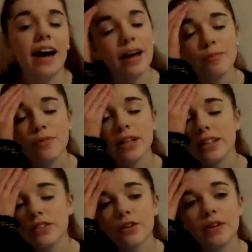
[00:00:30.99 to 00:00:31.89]
I'm really
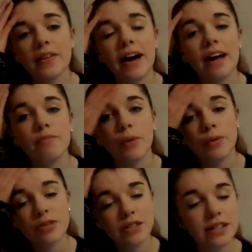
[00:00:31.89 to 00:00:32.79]
sorry that I haven't
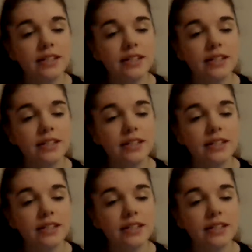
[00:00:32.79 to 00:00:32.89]
posted